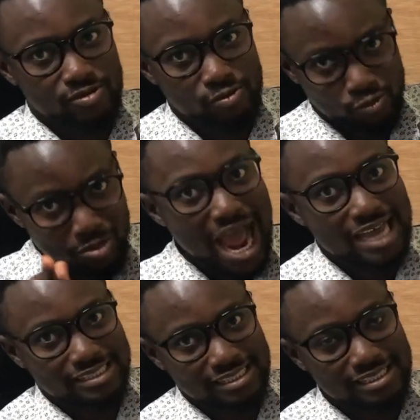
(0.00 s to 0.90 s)
to
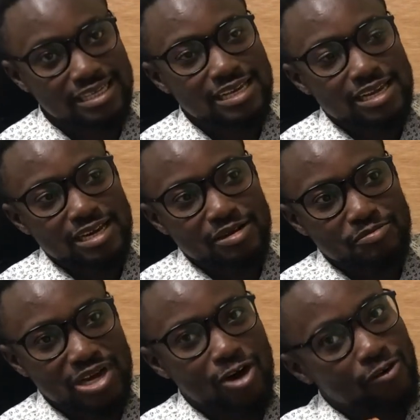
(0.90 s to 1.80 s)
pass.
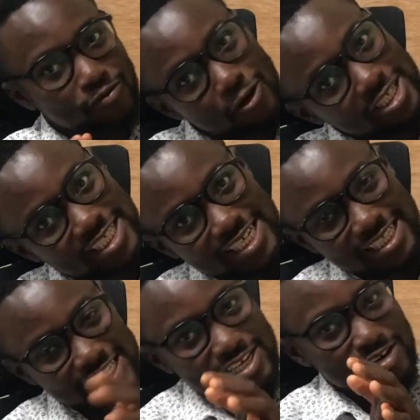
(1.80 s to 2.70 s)
But
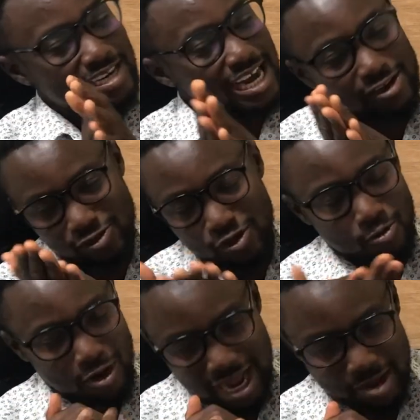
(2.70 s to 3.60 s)
unfortunately, that was not
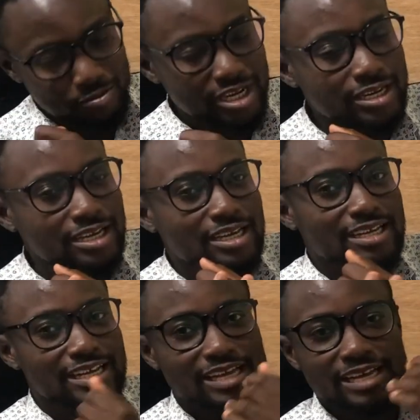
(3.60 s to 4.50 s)
what
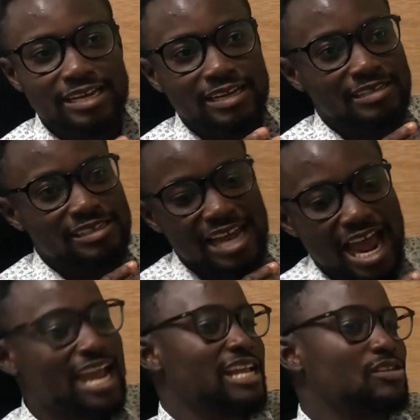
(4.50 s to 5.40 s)
happened. The
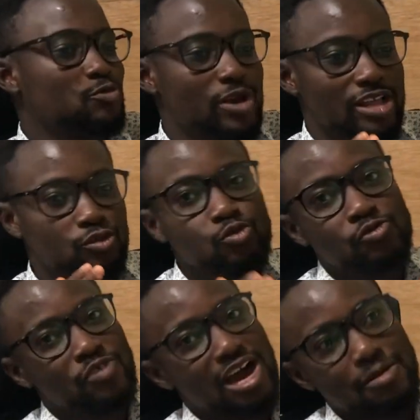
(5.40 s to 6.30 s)
lines were too
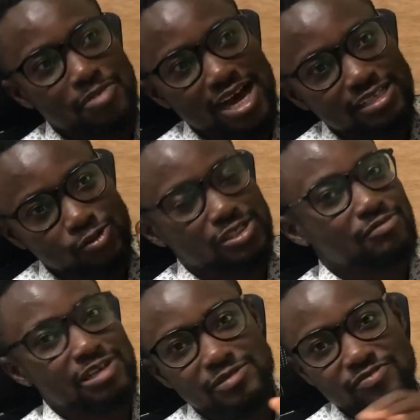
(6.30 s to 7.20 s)
far apart, or
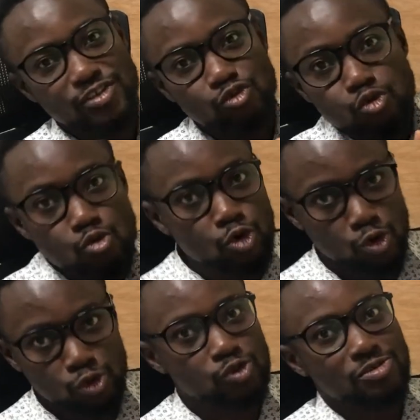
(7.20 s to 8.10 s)
sometimes even too
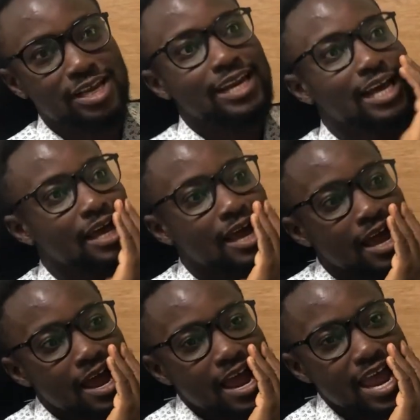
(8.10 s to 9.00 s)
close together,
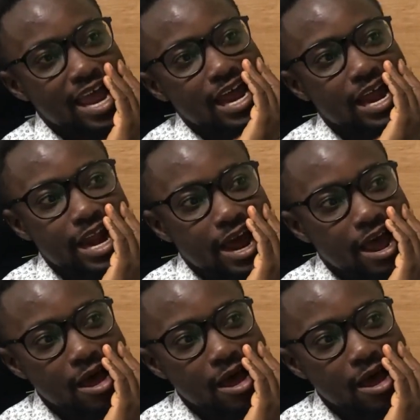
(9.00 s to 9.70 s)
and